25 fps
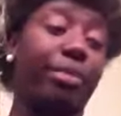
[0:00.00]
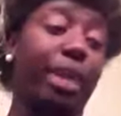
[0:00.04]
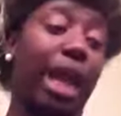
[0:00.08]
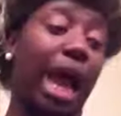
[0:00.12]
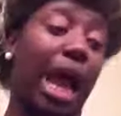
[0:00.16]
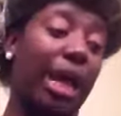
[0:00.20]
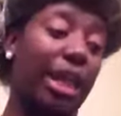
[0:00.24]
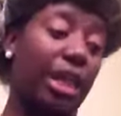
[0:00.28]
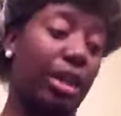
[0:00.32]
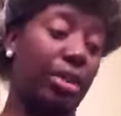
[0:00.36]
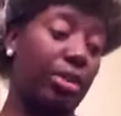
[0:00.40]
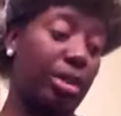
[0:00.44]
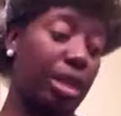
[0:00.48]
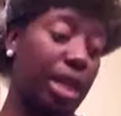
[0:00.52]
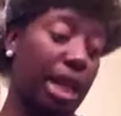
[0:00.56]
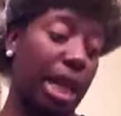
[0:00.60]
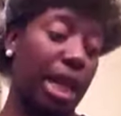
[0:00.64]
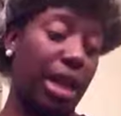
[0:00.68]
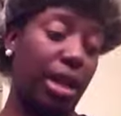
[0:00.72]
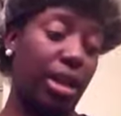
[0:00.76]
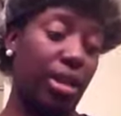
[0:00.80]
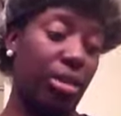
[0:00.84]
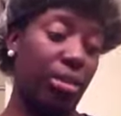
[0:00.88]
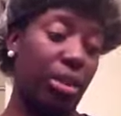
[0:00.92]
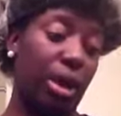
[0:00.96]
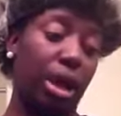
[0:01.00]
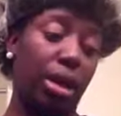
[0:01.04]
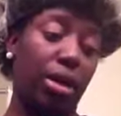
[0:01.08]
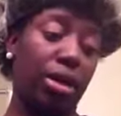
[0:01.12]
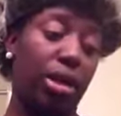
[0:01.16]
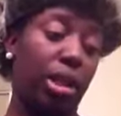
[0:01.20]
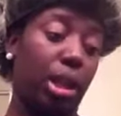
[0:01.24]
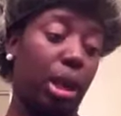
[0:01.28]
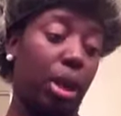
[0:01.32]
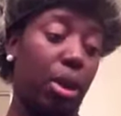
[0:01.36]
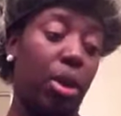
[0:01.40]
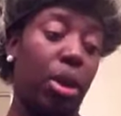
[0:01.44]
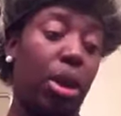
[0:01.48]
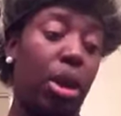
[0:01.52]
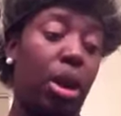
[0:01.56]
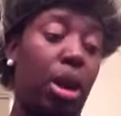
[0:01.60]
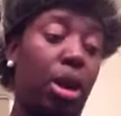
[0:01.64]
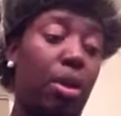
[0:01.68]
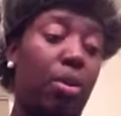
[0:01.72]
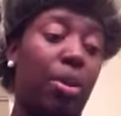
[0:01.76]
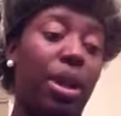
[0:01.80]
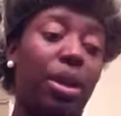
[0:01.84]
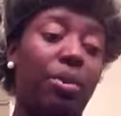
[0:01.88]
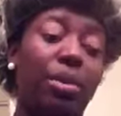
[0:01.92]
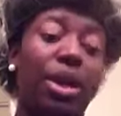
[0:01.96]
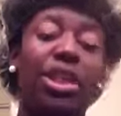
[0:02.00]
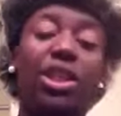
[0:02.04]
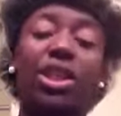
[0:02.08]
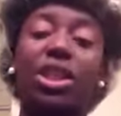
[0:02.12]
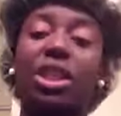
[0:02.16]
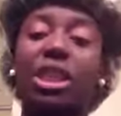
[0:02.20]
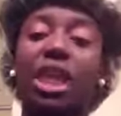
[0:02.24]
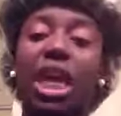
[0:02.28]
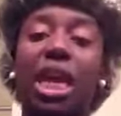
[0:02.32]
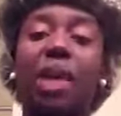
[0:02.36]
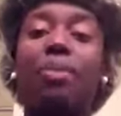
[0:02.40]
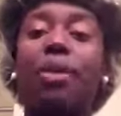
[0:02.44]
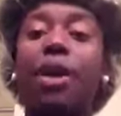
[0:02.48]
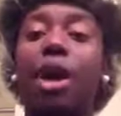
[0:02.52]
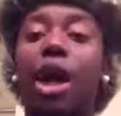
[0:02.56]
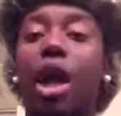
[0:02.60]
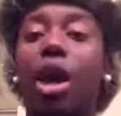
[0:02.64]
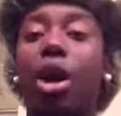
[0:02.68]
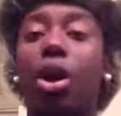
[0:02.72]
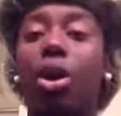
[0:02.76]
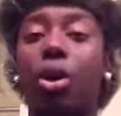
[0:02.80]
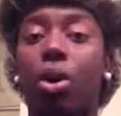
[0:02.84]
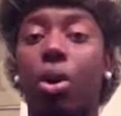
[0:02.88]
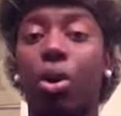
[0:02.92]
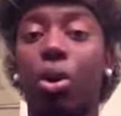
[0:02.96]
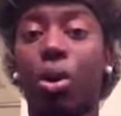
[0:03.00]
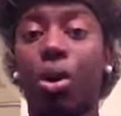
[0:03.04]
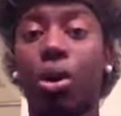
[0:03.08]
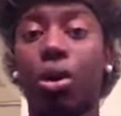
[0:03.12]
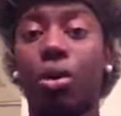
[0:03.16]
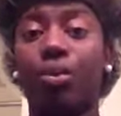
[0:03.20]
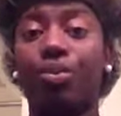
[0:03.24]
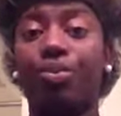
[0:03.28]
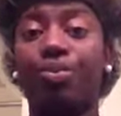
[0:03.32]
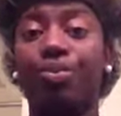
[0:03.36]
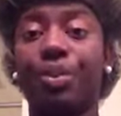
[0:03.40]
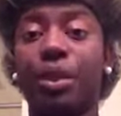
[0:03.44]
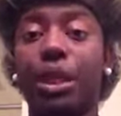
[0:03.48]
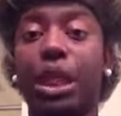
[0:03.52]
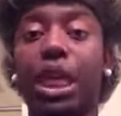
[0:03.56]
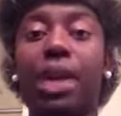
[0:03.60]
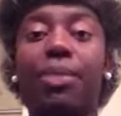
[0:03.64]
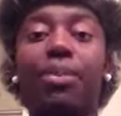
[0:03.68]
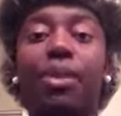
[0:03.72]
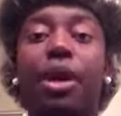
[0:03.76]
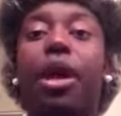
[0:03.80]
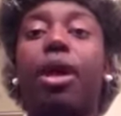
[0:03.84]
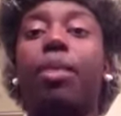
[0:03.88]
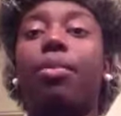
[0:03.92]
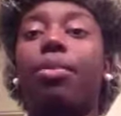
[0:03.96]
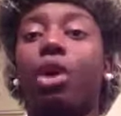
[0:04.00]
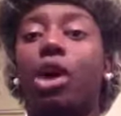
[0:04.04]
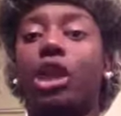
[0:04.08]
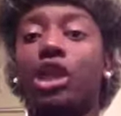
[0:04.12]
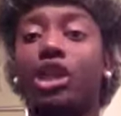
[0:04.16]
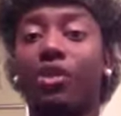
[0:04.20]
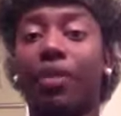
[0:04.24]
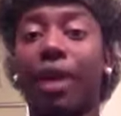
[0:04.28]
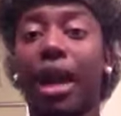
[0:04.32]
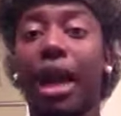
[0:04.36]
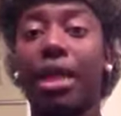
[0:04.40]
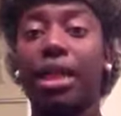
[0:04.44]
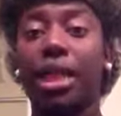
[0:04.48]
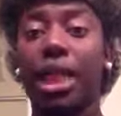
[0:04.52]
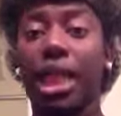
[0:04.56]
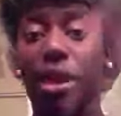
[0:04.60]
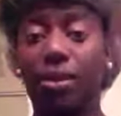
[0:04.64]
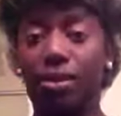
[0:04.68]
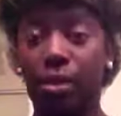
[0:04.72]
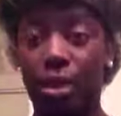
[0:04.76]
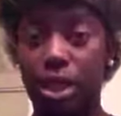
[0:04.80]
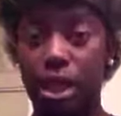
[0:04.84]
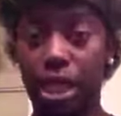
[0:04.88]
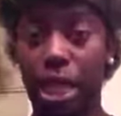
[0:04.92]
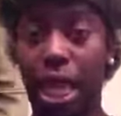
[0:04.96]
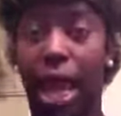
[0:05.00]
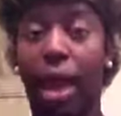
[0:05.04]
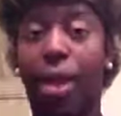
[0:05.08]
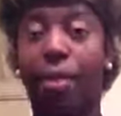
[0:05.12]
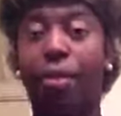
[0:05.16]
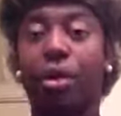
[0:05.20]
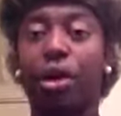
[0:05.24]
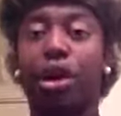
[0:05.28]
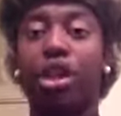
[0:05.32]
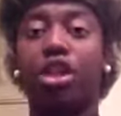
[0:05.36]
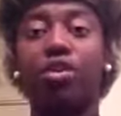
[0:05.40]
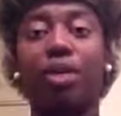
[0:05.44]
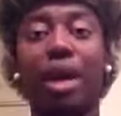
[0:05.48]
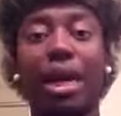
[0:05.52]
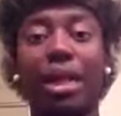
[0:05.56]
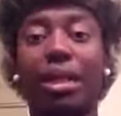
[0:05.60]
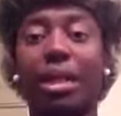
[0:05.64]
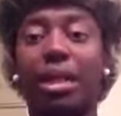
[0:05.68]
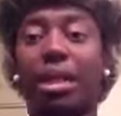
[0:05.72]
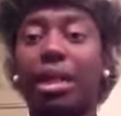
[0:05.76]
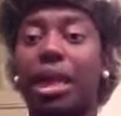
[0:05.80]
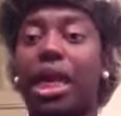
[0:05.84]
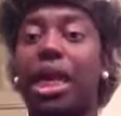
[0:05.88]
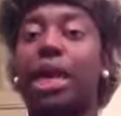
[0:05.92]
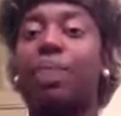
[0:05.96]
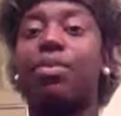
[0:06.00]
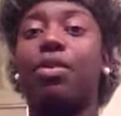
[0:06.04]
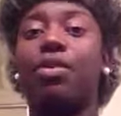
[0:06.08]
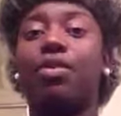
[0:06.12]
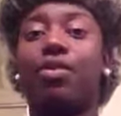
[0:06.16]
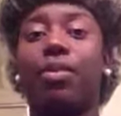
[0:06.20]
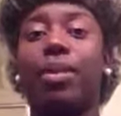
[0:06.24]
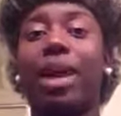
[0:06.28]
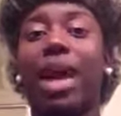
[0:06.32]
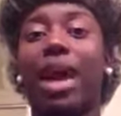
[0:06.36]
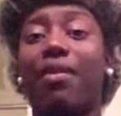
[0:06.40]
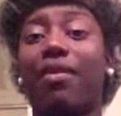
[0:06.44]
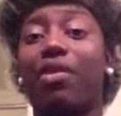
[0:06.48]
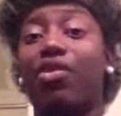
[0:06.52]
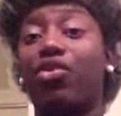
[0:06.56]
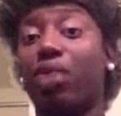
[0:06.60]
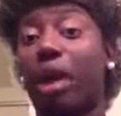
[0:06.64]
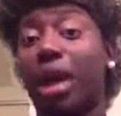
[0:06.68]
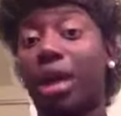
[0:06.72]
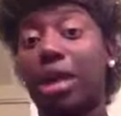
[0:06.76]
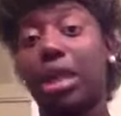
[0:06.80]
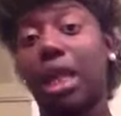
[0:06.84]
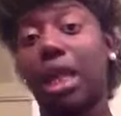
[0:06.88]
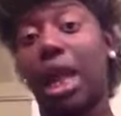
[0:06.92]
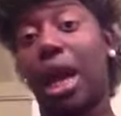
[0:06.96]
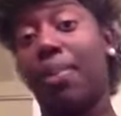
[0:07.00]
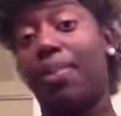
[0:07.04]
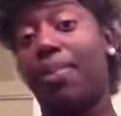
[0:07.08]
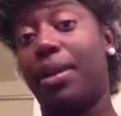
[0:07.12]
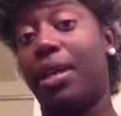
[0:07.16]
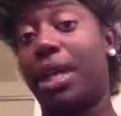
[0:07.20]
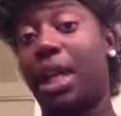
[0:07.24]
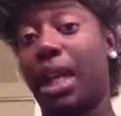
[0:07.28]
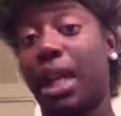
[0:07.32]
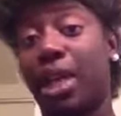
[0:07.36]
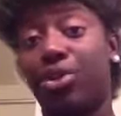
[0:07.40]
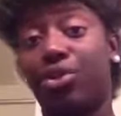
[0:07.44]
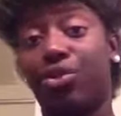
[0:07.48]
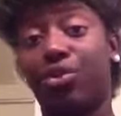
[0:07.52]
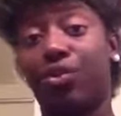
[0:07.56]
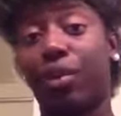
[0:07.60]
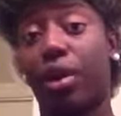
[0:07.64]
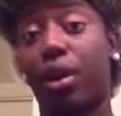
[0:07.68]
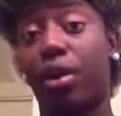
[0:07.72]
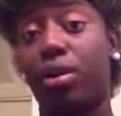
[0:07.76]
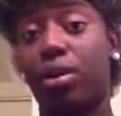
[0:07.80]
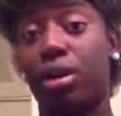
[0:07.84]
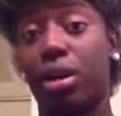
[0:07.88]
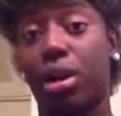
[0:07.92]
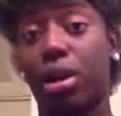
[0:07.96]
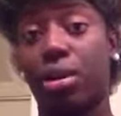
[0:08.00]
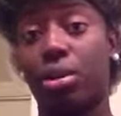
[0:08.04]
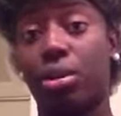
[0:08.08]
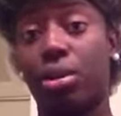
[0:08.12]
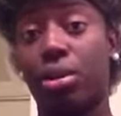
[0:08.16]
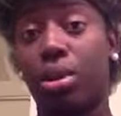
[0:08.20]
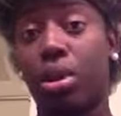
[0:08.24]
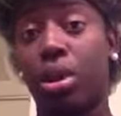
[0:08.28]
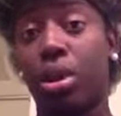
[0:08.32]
I use that as well. So pretty much just keep your hair oil. Keep your hair moisturized. Keep your scalp moisturized. That'll keep you from having dry scalp and dandruff also.